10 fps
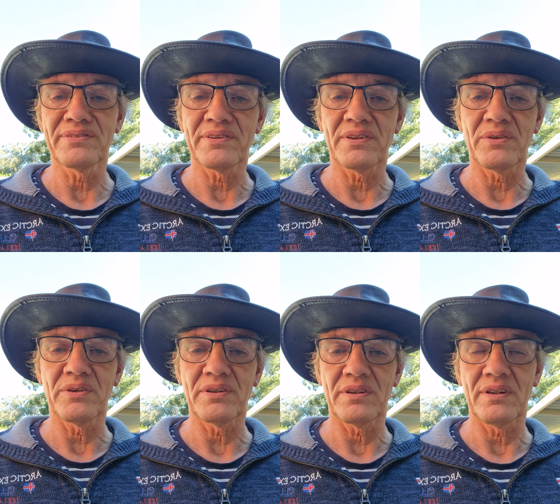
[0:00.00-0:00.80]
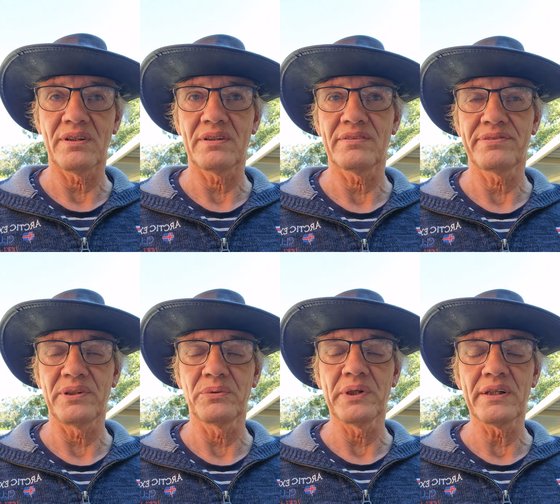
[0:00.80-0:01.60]
for a
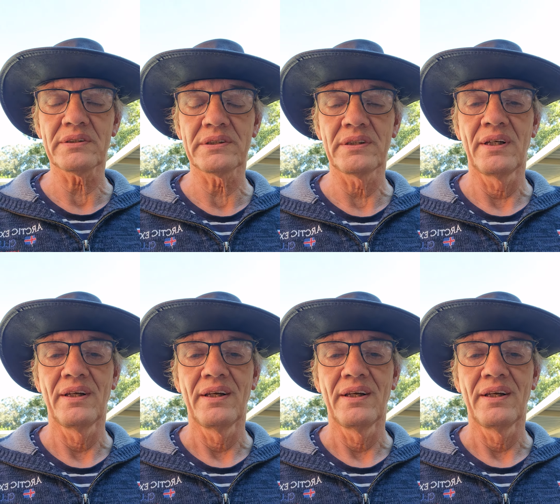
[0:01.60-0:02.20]
few weeks,